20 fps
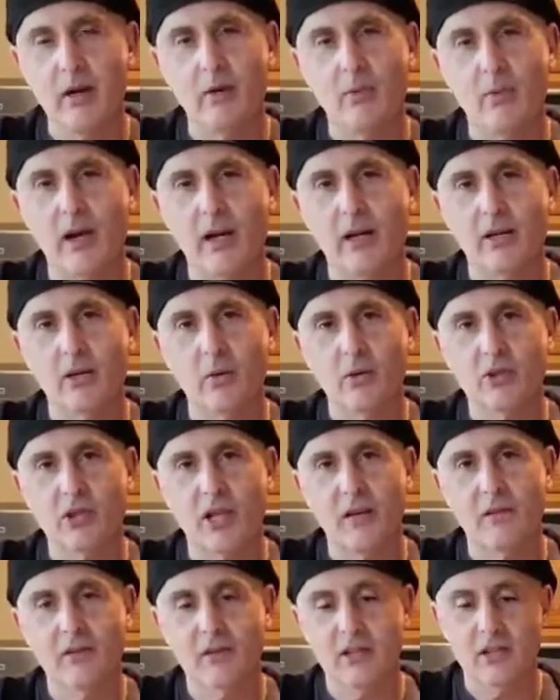and my oregano, which
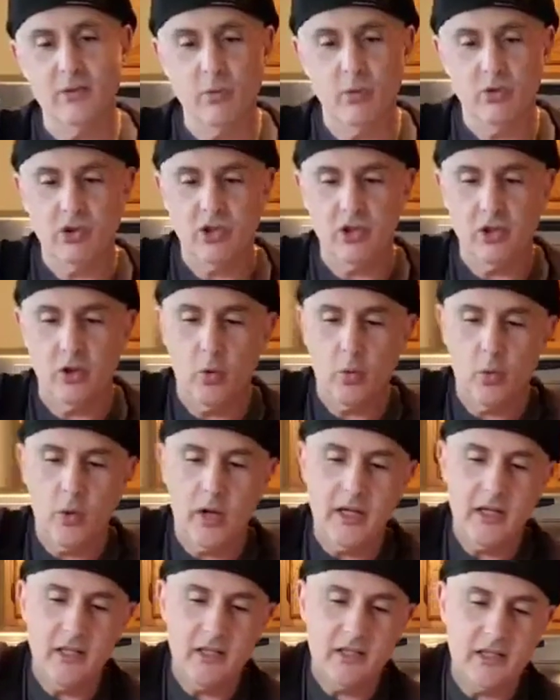I have a teaspoon, is going to go
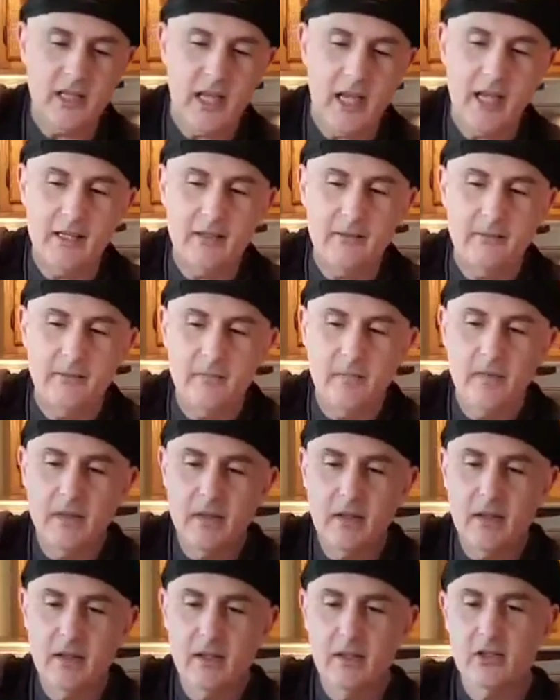right inside.
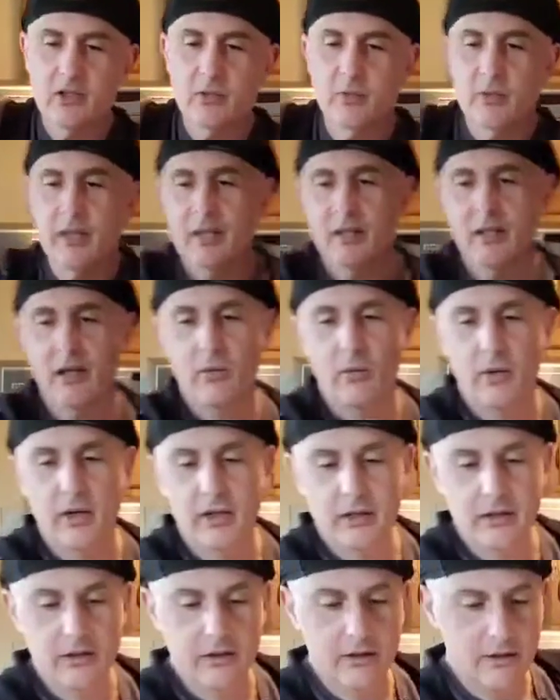So we got that
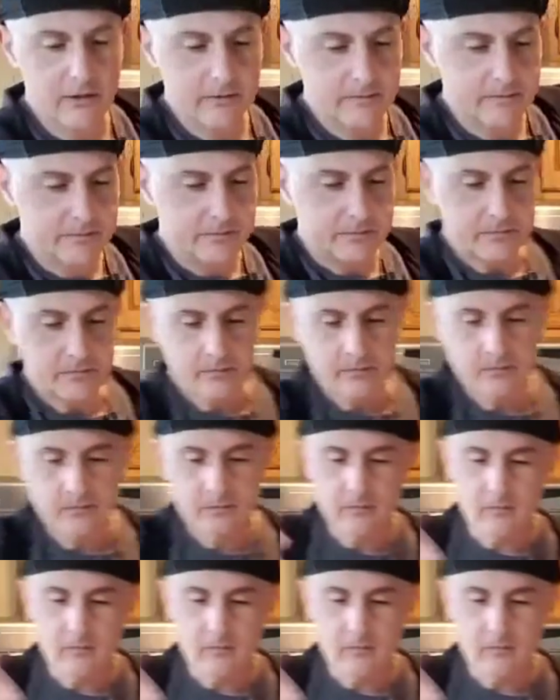right in there.